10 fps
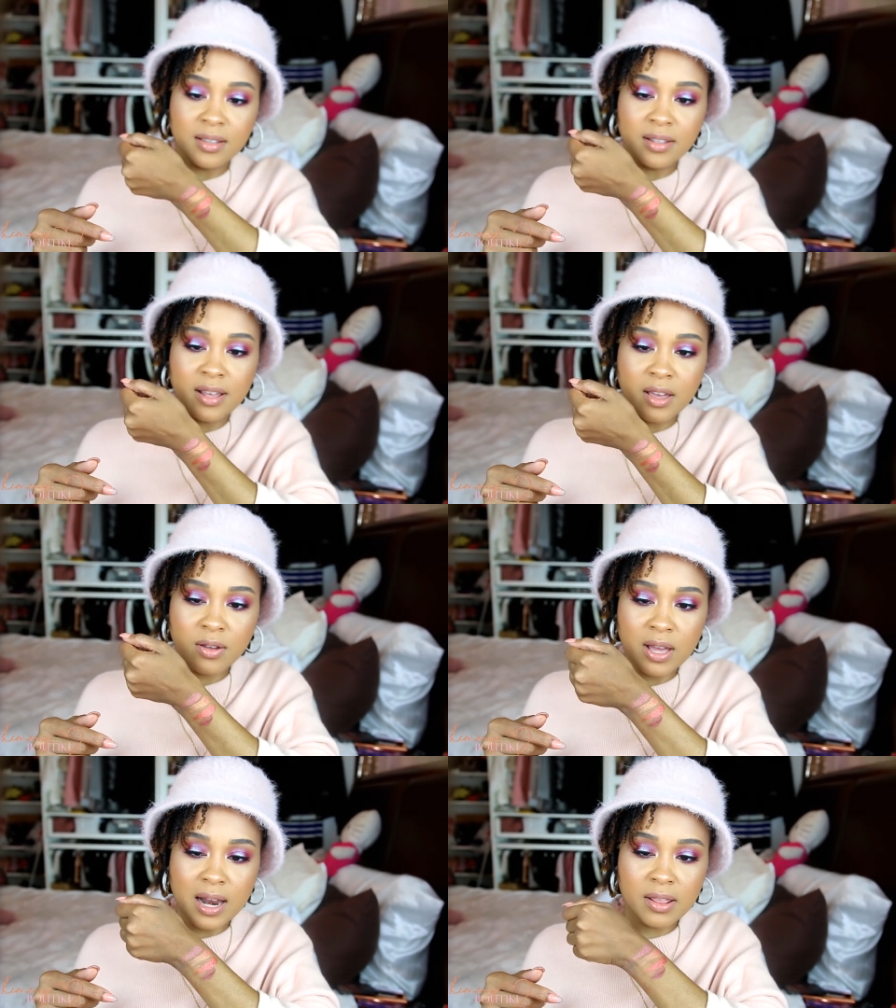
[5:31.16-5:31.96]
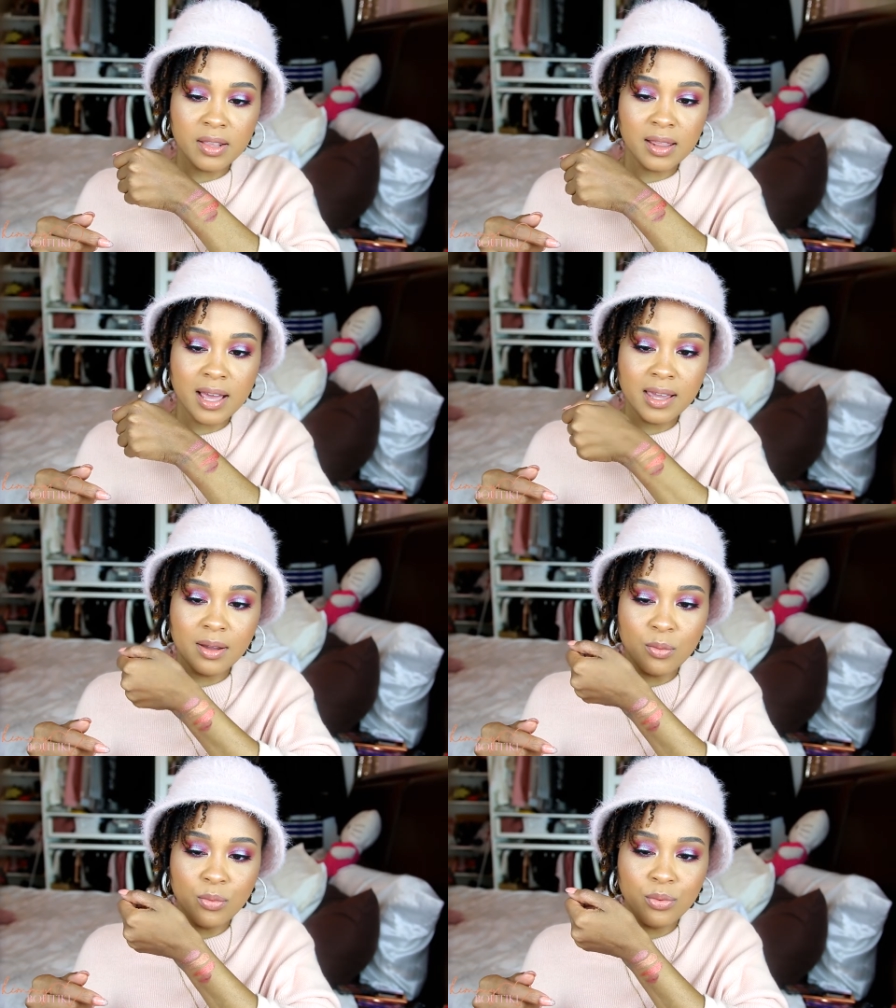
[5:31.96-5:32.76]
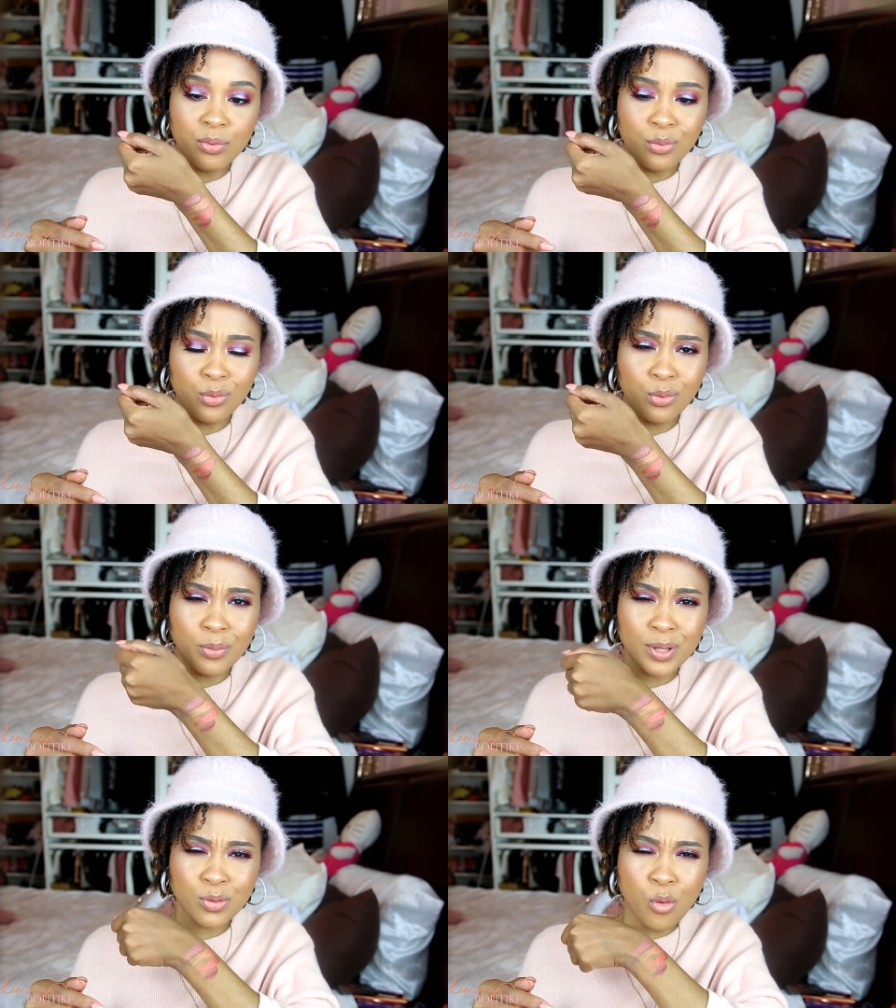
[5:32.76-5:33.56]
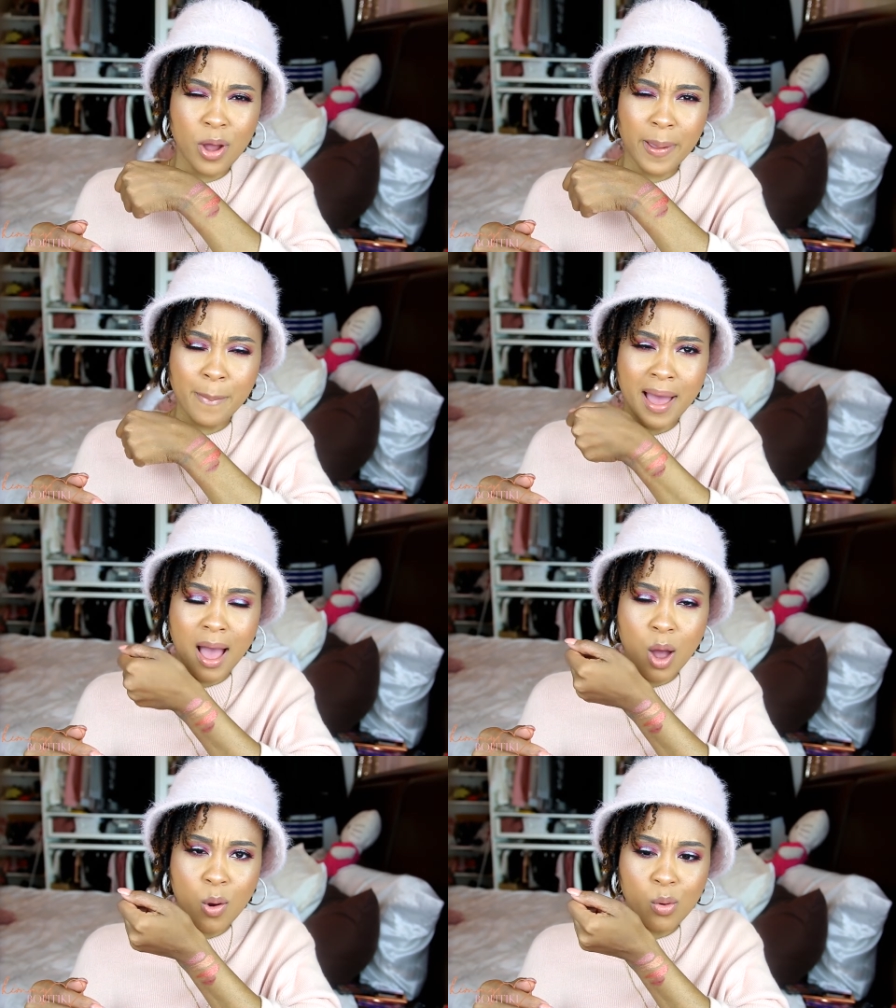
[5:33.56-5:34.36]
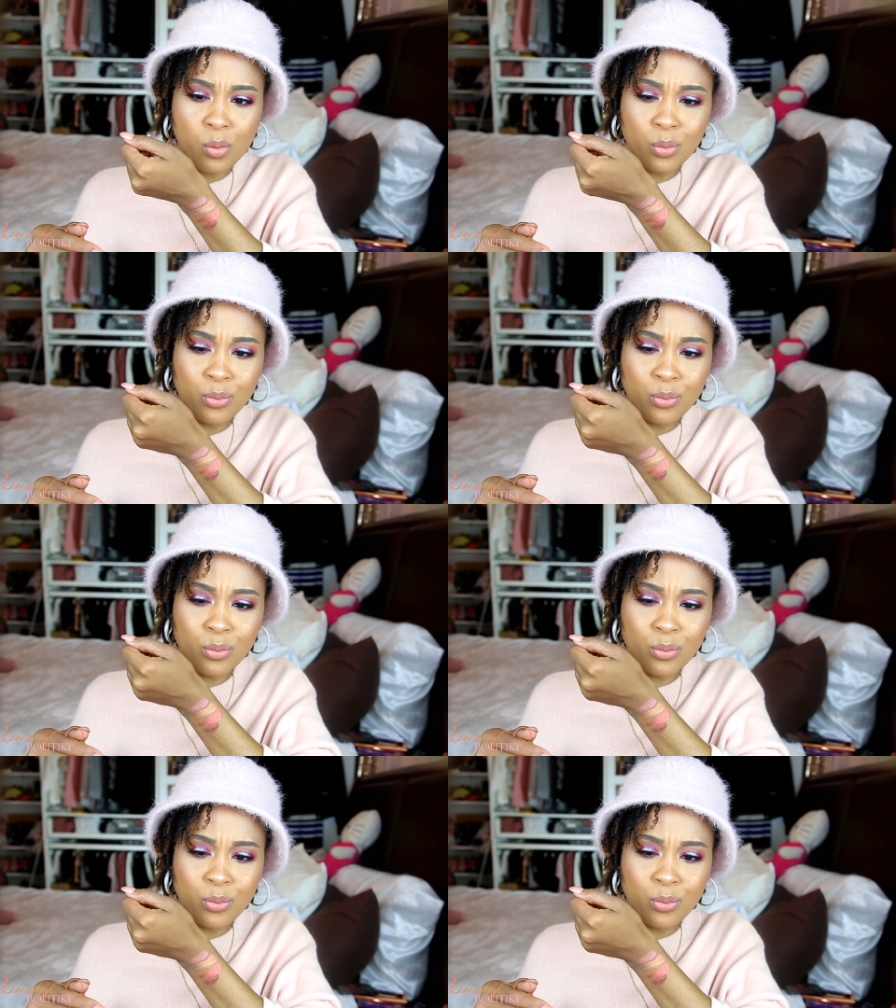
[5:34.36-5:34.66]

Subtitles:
Now out of the light. Ooh, what we talking about?